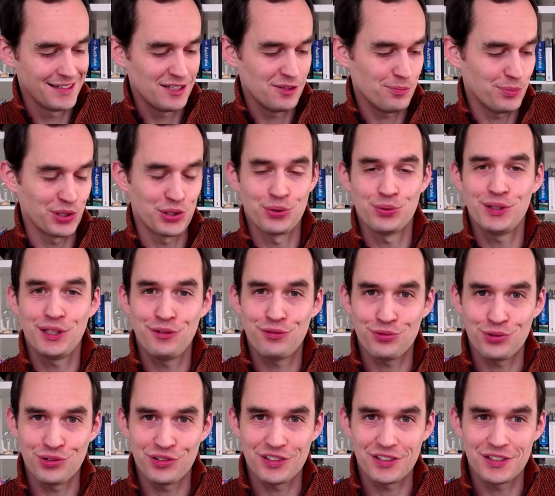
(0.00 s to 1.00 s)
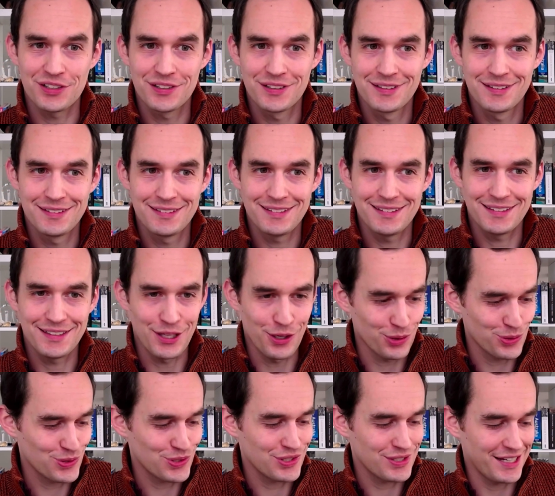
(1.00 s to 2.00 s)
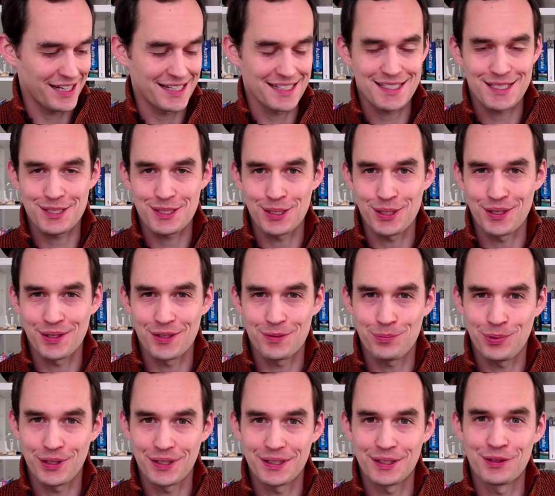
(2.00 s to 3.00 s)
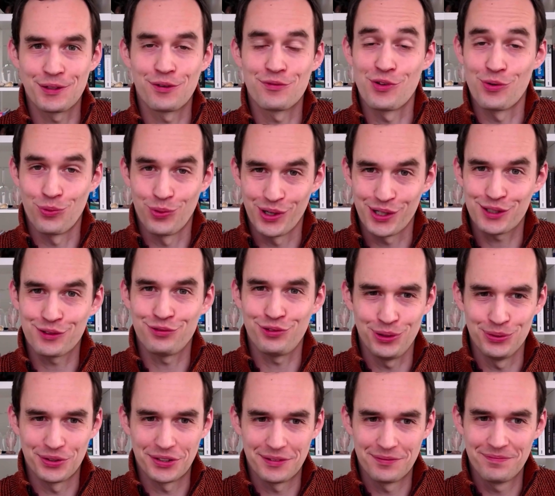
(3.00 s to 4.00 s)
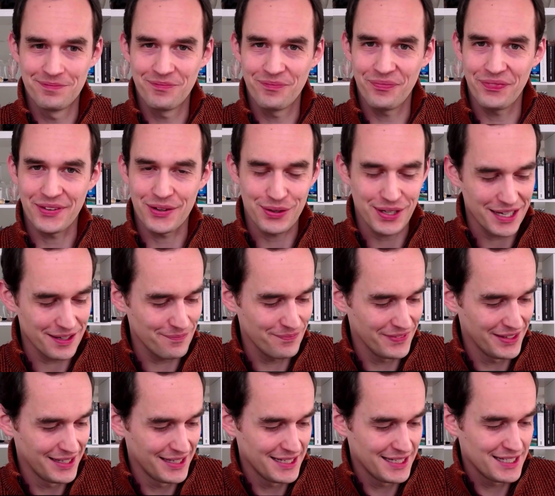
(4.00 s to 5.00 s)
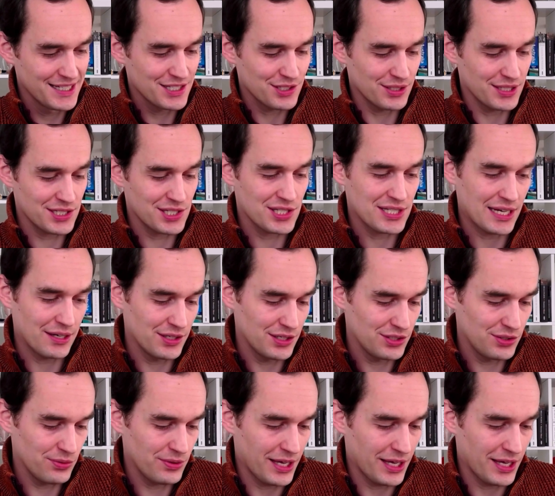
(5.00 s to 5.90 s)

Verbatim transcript: but only for those tasks that are part of the work folder. Okay, so this is how you do